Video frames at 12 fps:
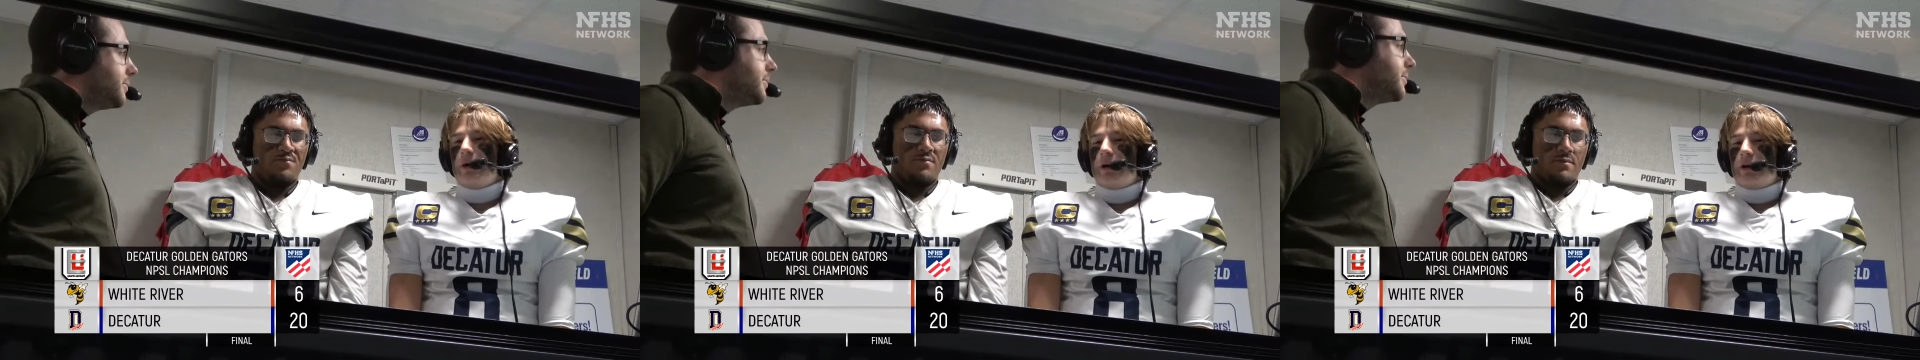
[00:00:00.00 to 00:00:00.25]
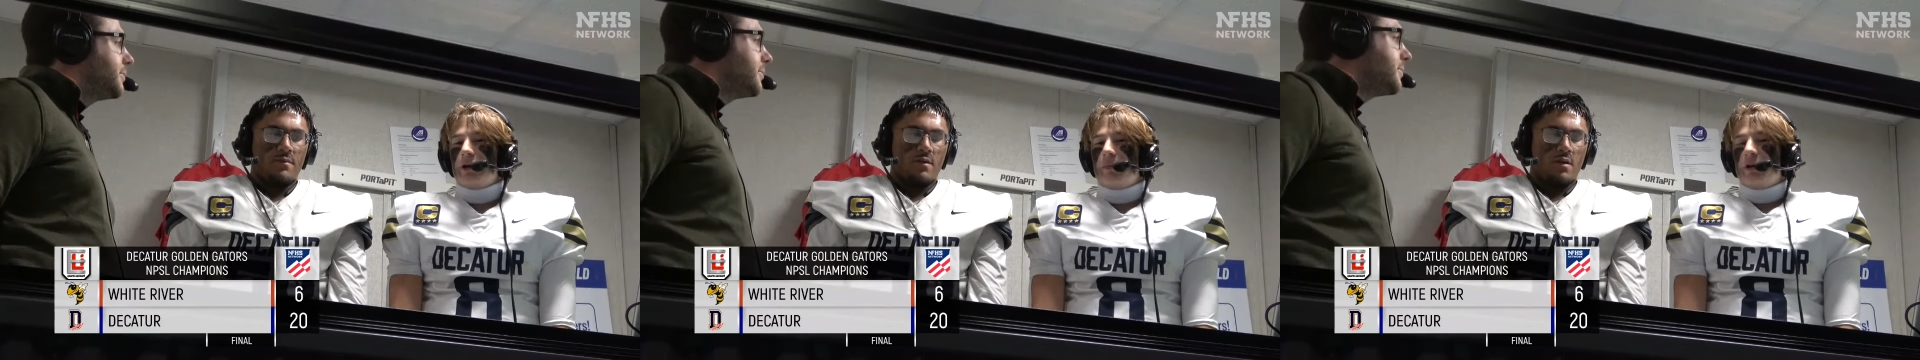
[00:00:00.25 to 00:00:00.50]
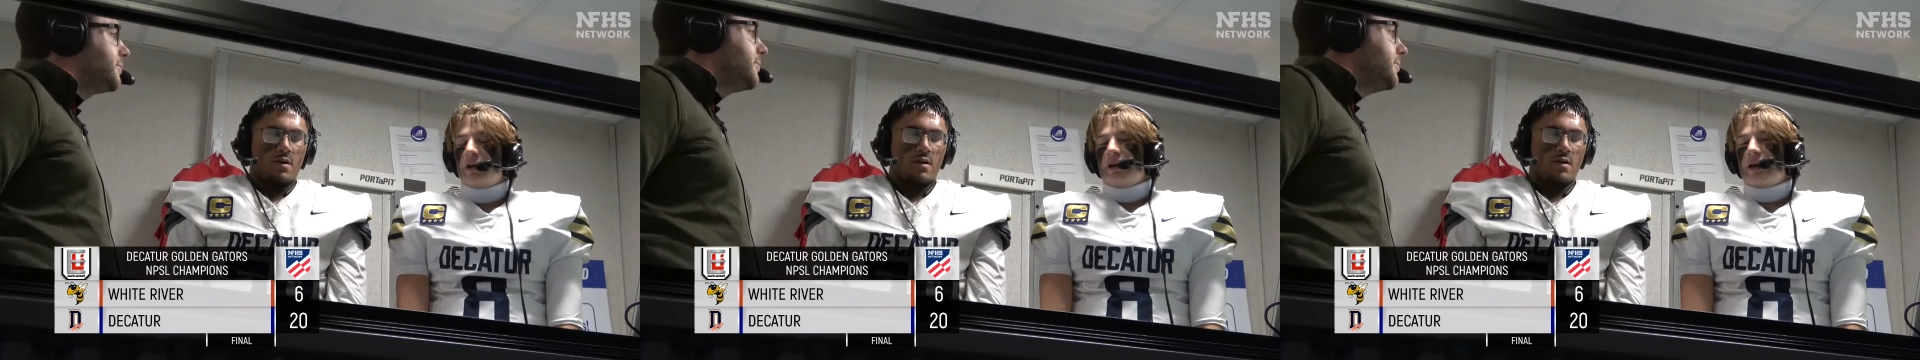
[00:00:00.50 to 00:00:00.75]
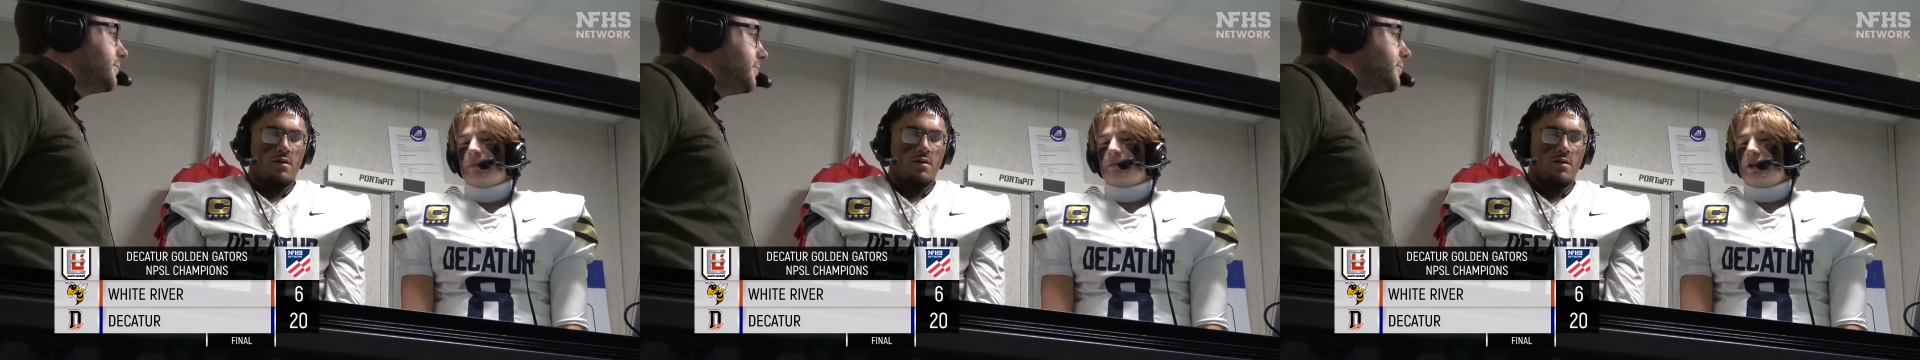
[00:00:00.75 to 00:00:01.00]
Speaker 1: you know, being a
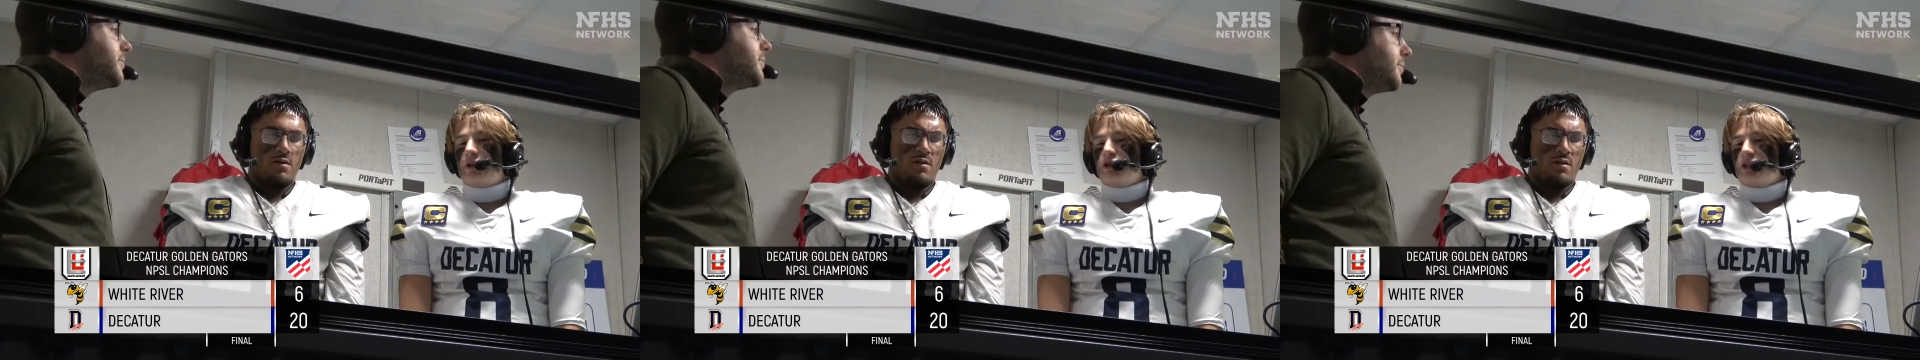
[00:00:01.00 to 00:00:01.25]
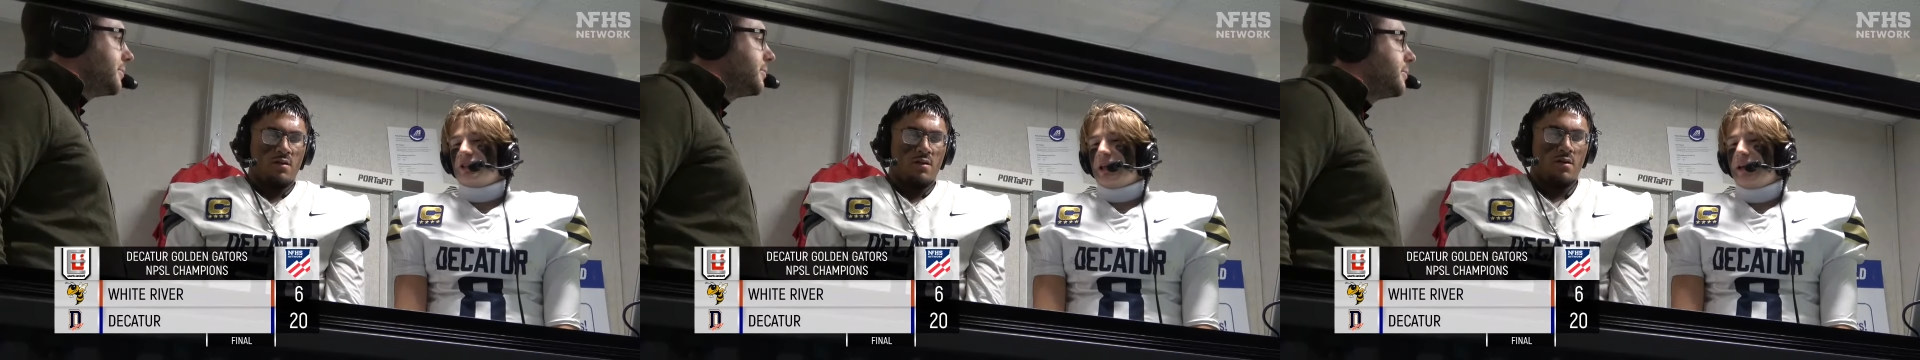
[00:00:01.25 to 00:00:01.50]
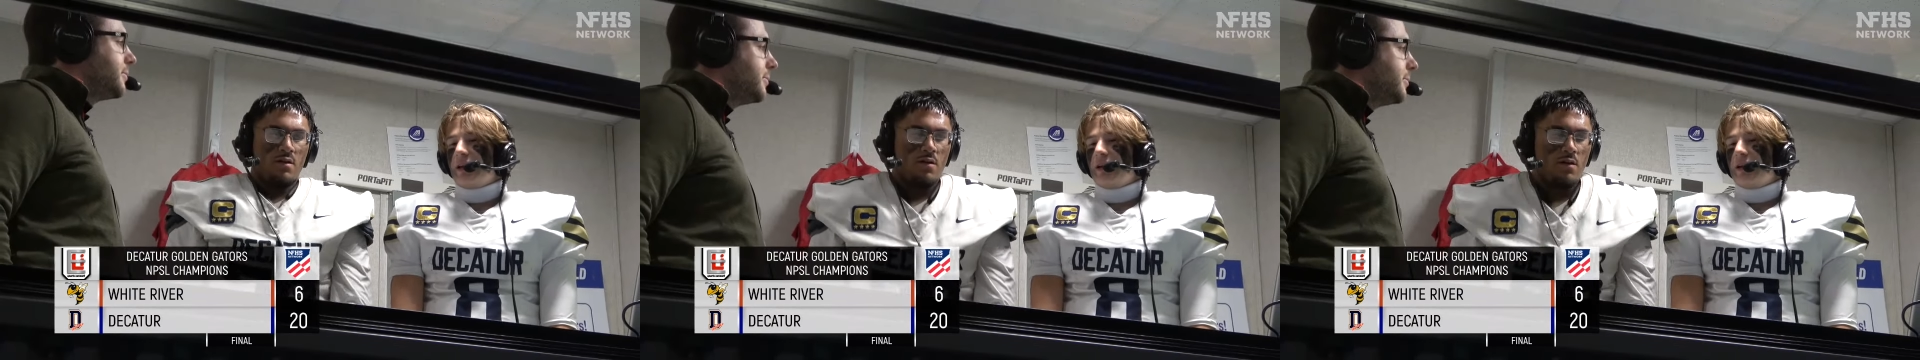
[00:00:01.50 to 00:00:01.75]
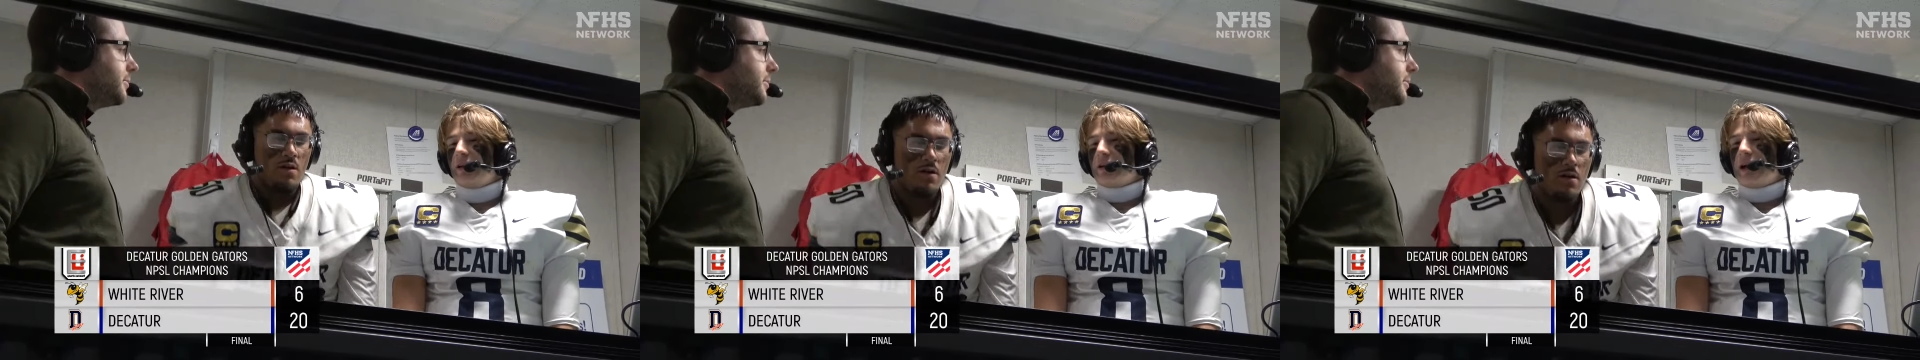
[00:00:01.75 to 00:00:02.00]
captain is just like
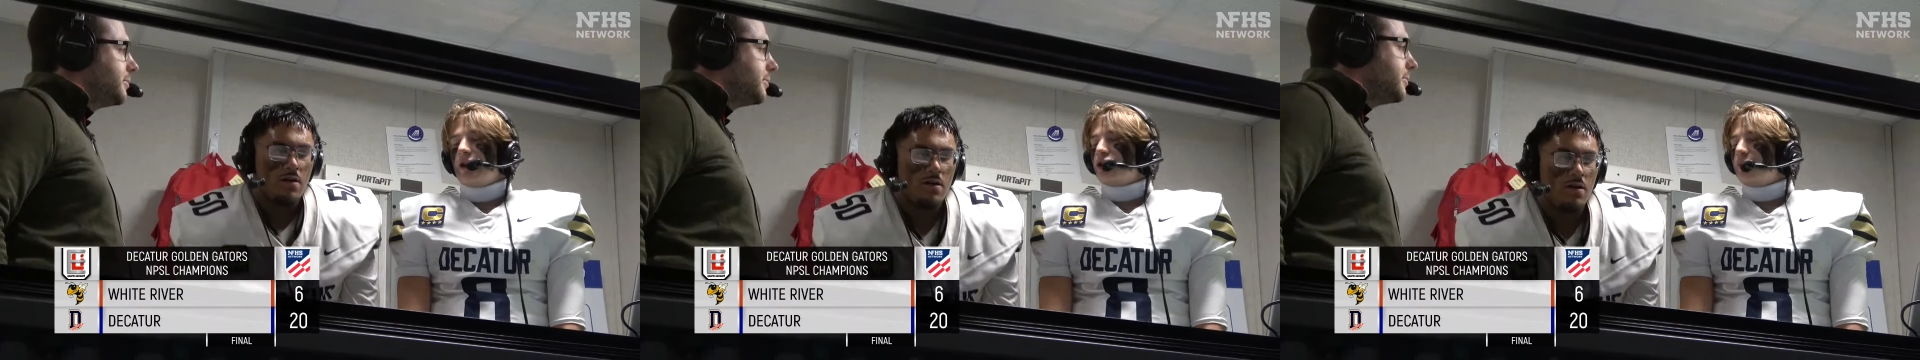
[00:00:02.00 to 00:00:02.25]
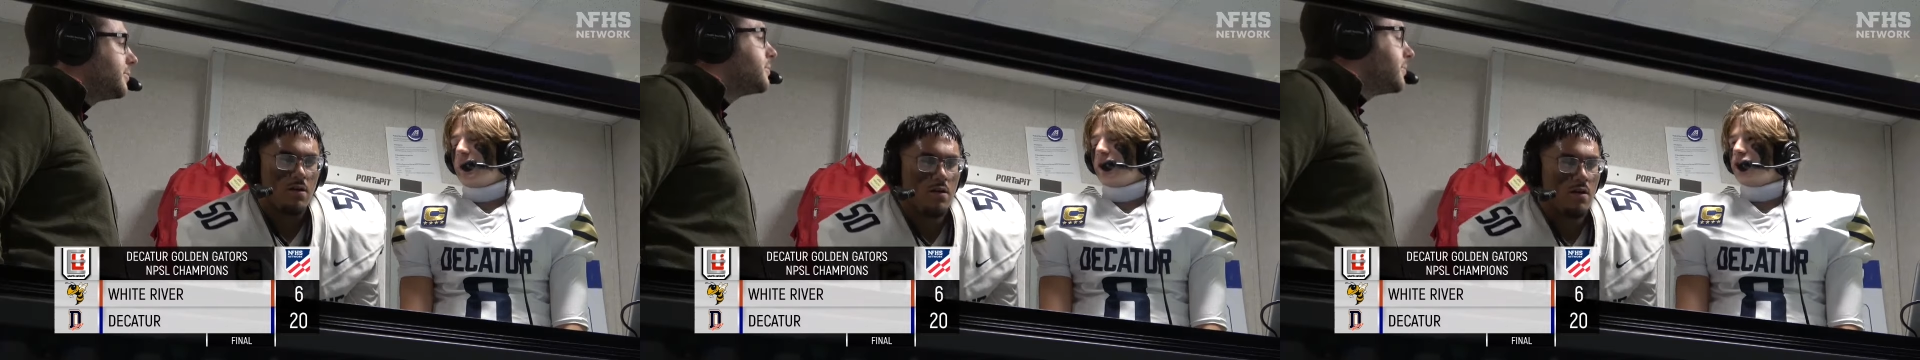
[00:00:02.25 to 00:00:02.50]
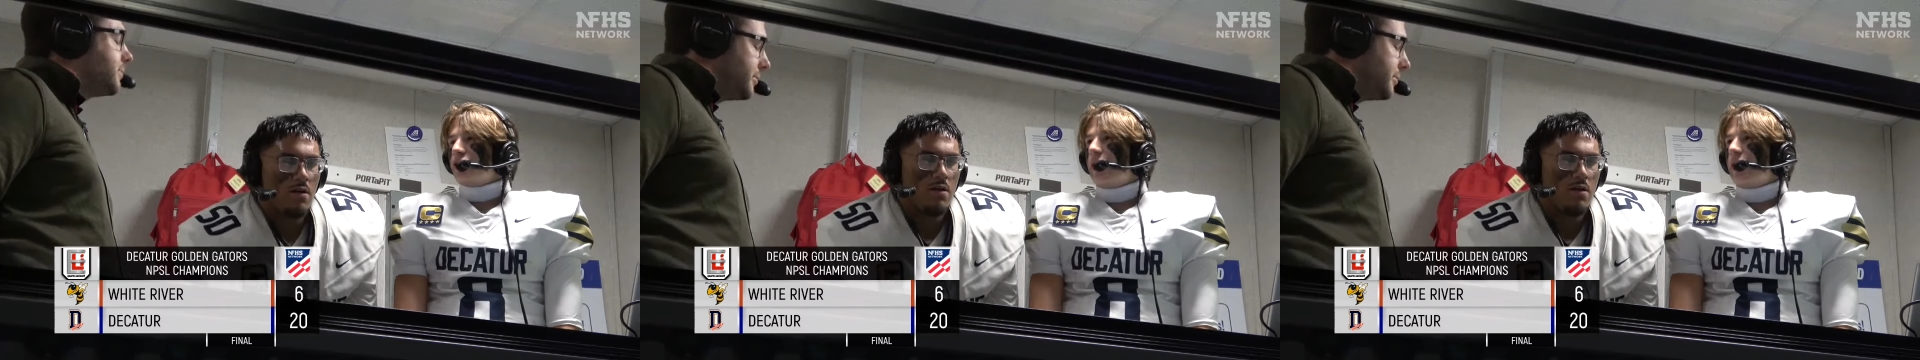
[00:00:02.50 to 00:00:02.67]
kind of just making sure